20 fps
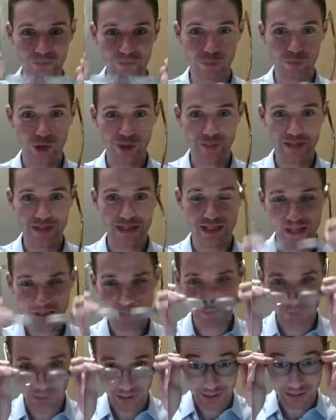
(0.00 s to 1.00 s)
Warby
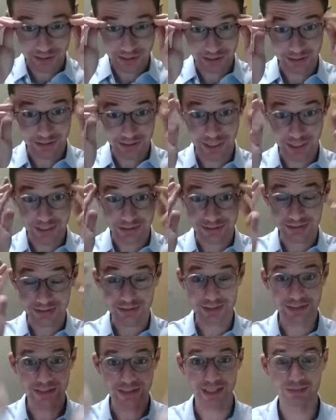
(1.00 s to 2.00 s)
Parker glasses
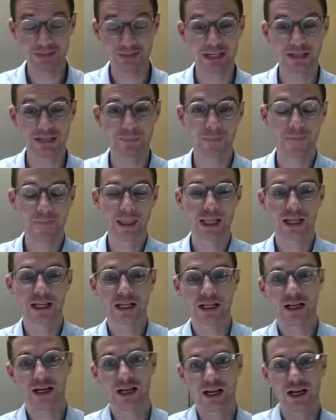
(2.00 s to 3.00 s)
today, right?
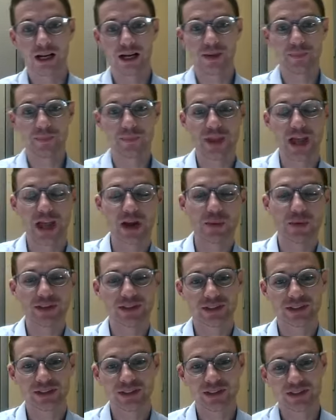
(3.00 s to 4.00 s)
I
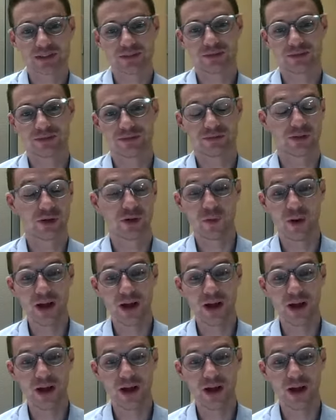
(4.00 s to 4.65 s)
wasn't, for a